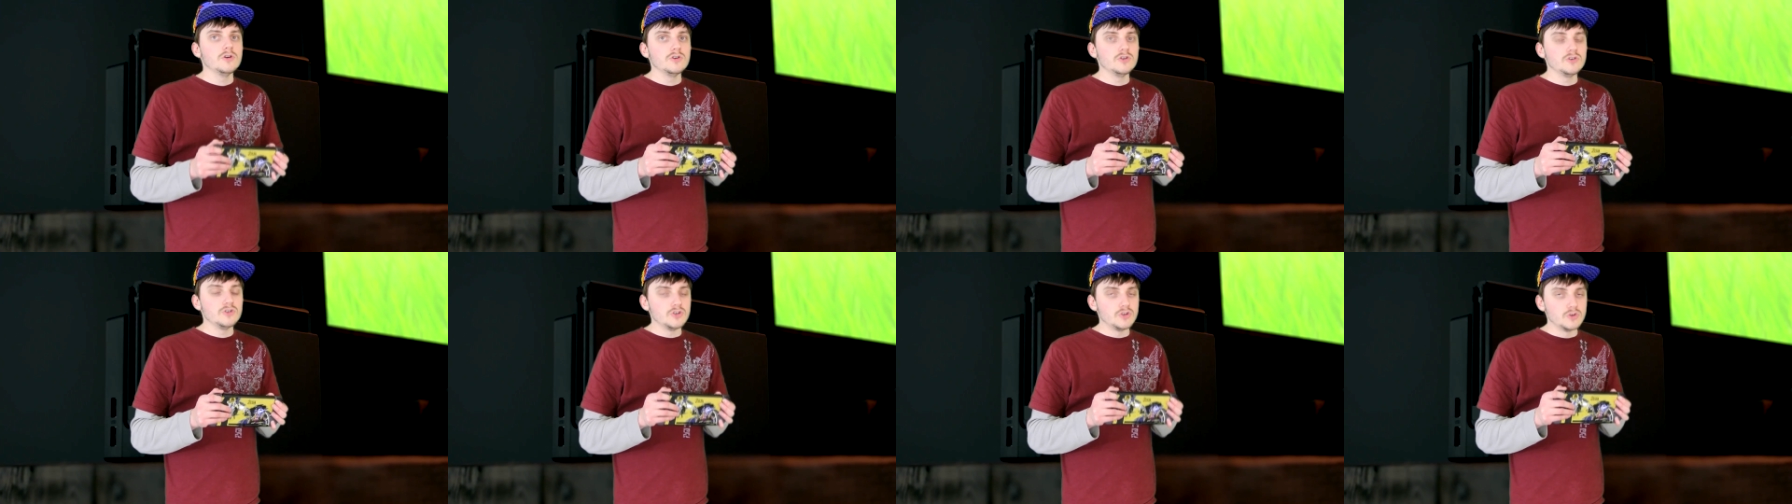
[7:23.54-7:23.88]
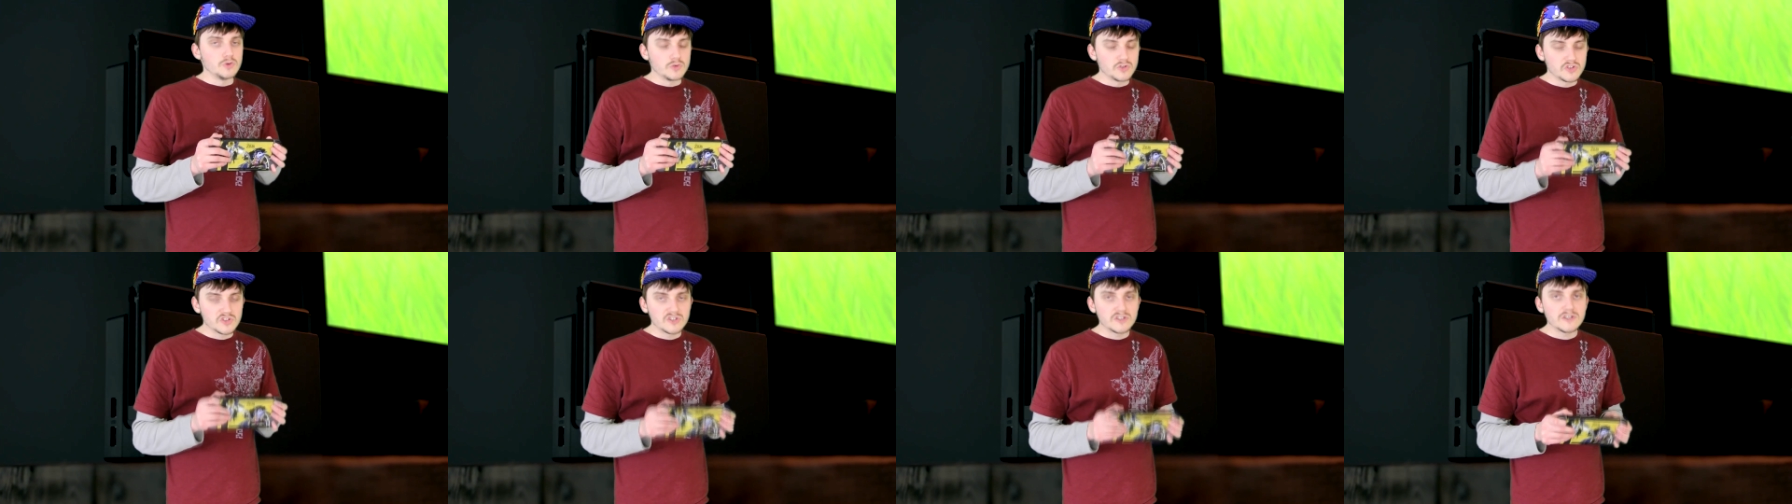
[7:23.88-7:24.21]
You
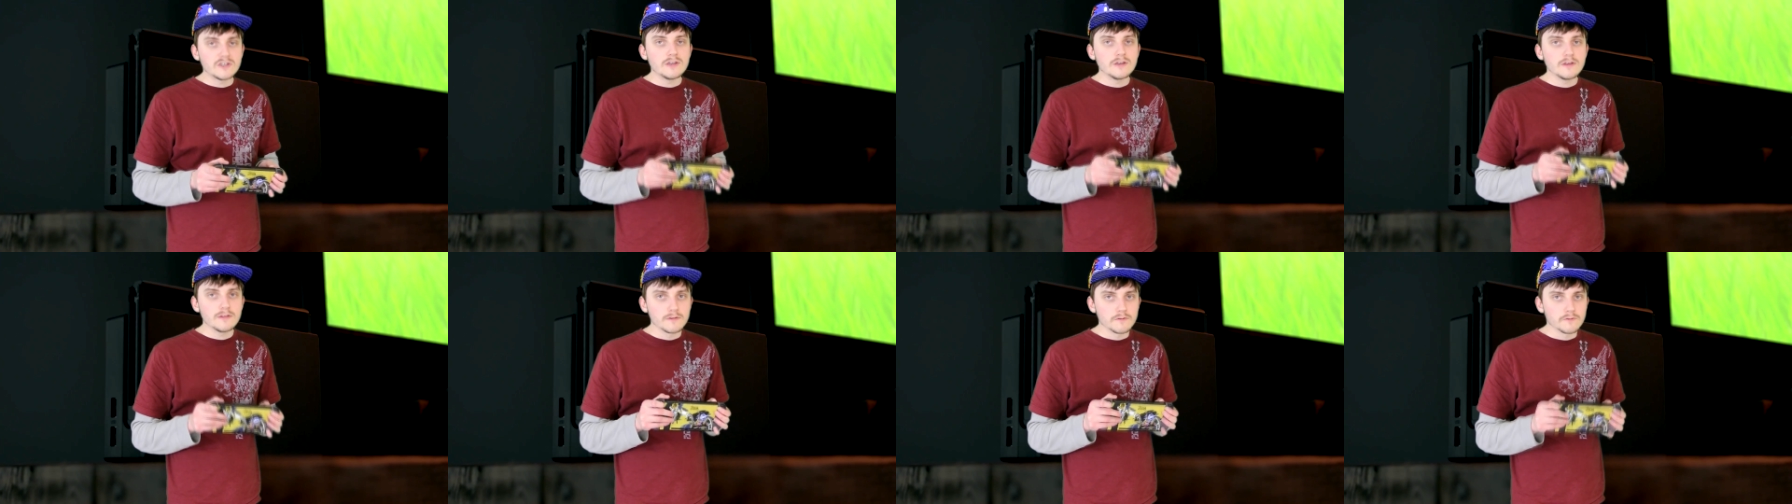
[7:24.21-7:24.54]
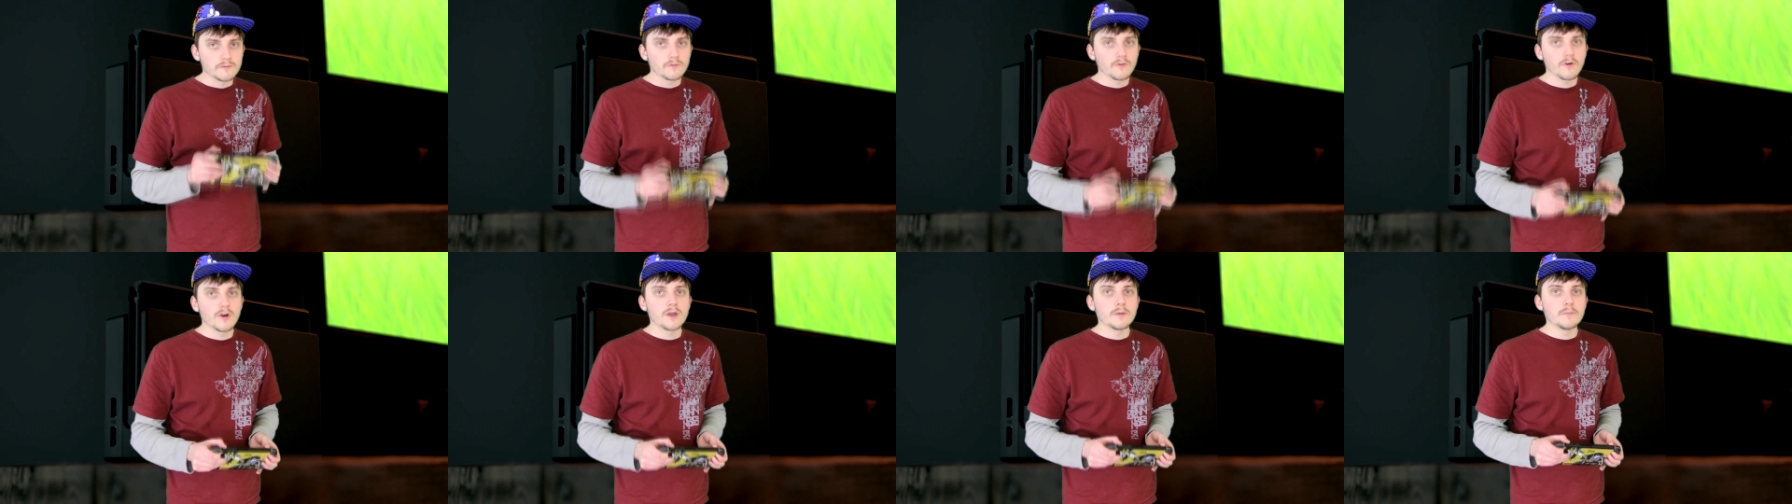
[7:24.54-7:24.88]
see the
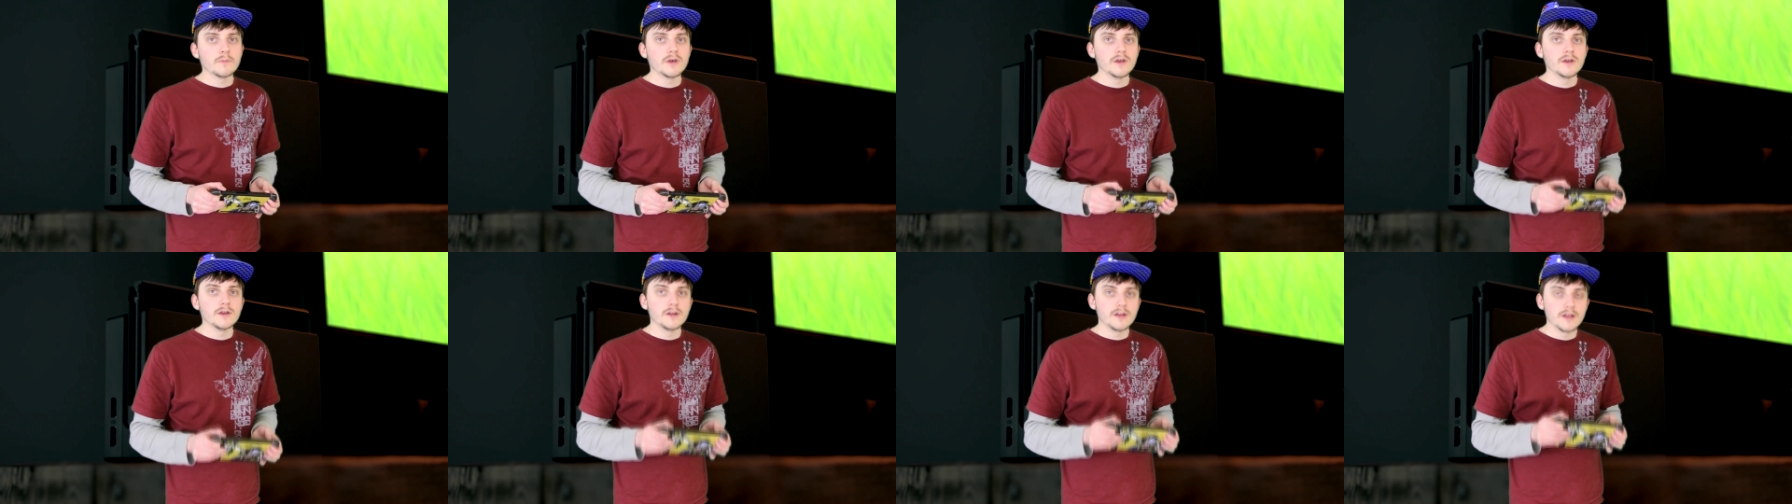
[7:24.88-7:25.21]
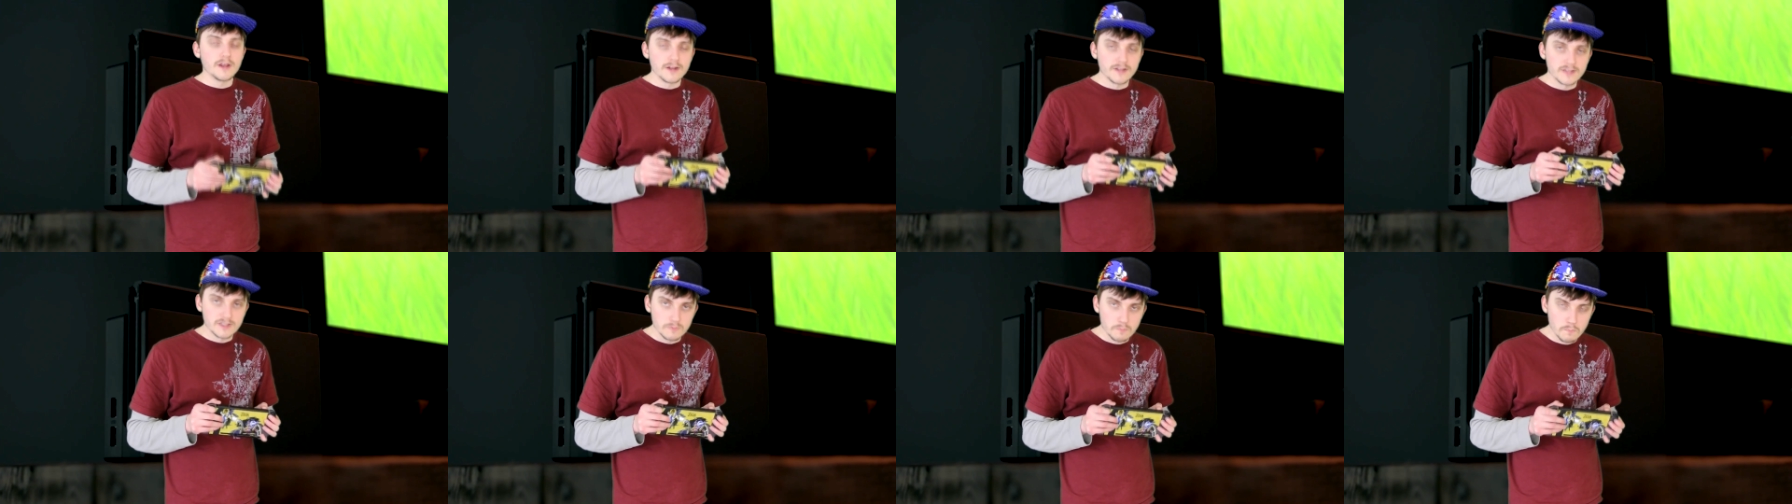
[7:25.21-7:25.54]
frame hit
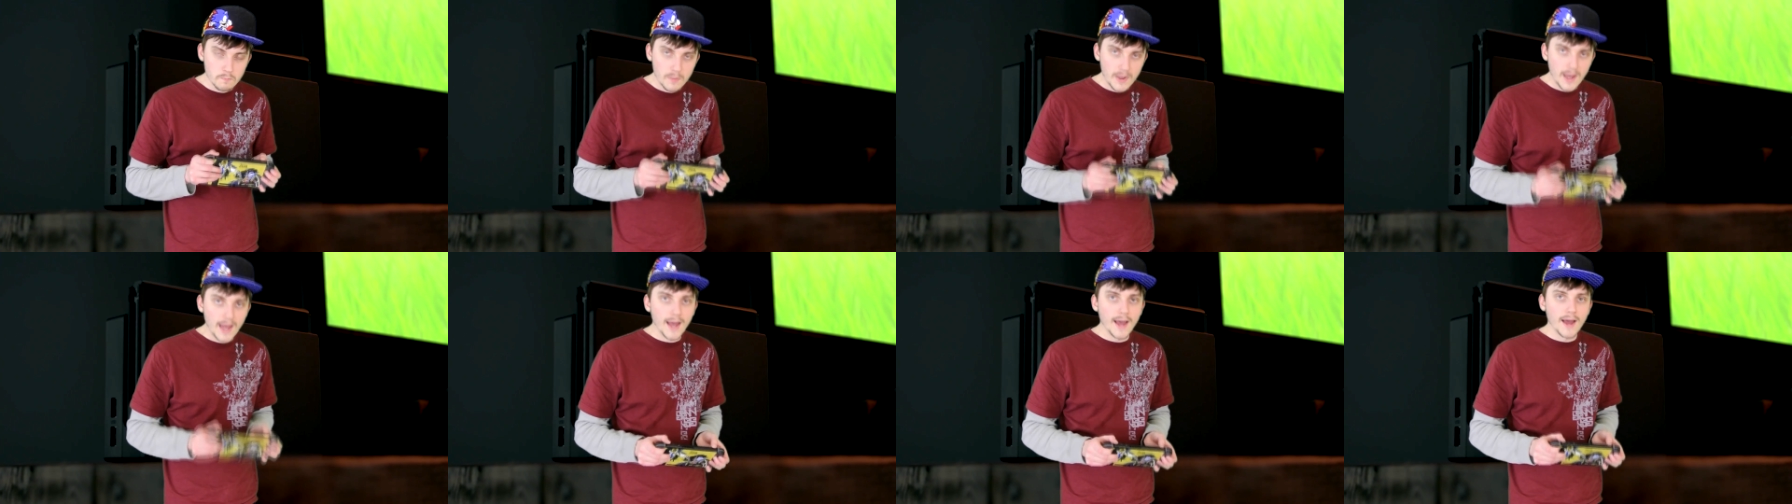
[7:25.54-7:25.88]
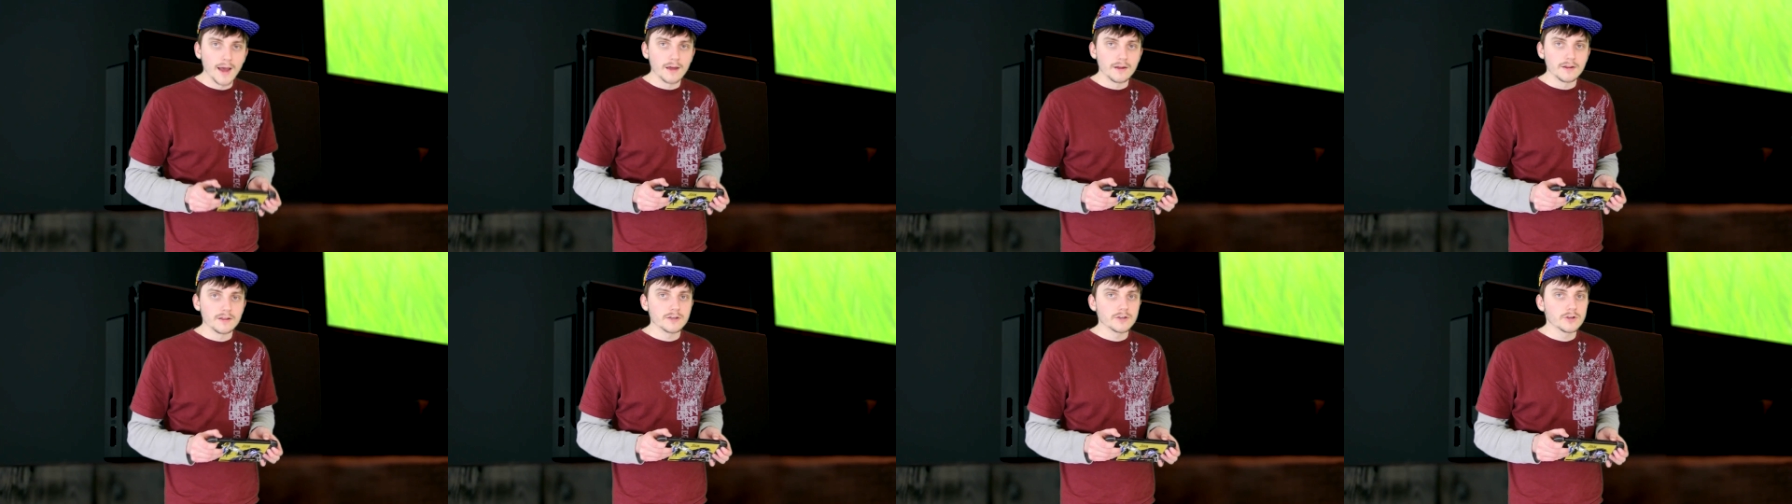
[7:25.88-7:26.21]
and it's bad.